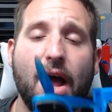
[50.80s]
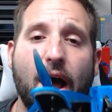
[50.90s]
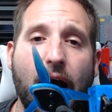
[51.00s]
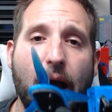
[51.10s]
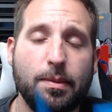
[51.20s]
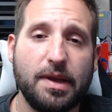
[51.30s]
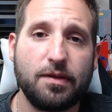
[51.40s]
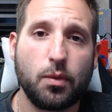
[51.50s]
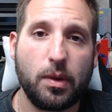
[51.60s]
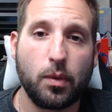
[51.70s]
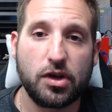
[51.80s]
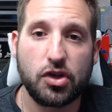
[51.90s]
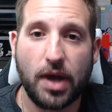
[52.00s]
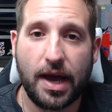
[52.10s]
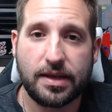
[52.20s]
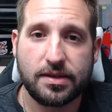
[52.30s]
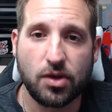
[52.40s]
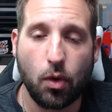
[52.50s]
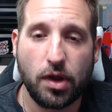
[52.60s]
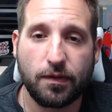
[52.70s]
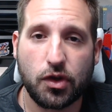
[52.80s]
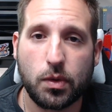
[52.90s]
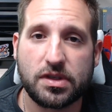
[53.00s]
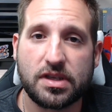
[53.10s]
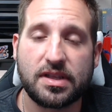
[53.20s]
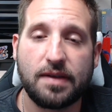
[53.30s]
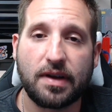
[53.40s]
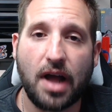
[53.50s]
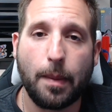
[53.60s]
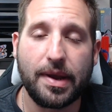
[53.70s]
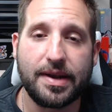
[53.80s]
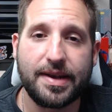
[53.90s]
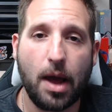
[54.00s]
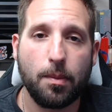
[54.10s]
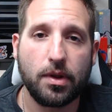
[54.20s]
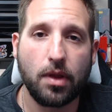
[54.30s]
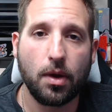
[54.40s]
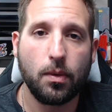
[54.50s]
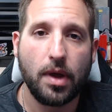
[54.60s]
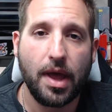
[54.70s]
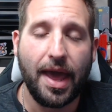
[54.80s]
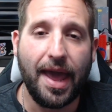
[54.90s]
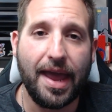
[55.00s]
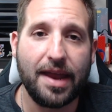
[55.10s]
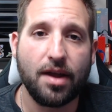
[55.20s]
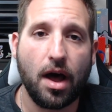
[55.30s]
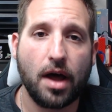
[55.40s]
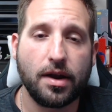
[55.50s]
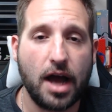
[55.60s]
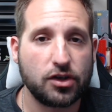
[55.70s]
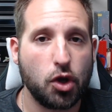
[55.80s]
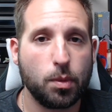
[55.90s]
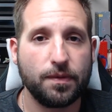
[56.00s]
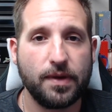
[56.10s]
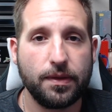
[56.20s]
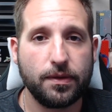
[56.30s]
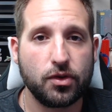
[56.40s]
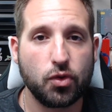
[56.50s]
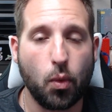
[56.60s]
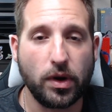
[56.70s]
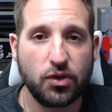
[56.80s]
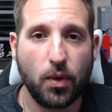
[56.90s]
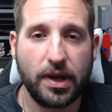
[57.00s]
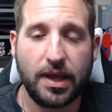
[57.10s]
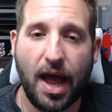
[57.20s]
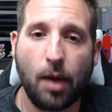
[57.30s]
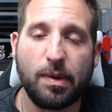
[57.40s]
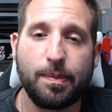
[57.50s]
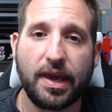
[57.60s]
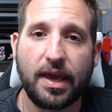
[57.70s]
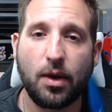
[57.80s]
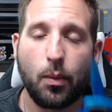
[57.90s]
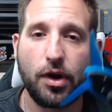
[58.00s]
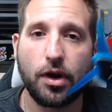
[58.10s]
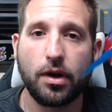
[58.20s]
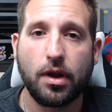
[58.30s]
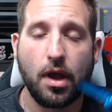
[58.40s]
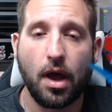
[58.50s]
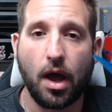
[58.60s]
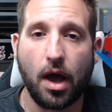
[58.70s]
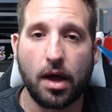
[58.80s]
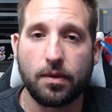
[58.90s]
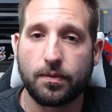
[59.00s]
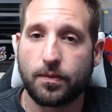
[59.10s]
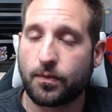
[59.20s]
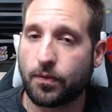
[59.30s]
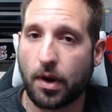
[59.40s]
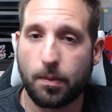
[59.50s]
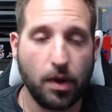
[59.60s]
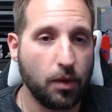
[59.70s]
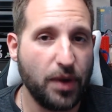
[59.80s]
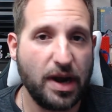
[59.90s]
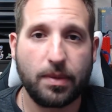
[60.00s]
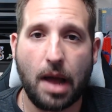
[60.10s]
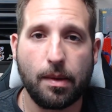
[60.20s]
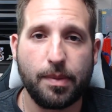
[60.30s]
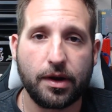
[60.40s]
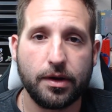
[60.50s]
I'm going to be giving away one of you guys, so all you have to do is just leave a comment down below, and on October 5th, 2020, I'll be picking a winner from a random comment picker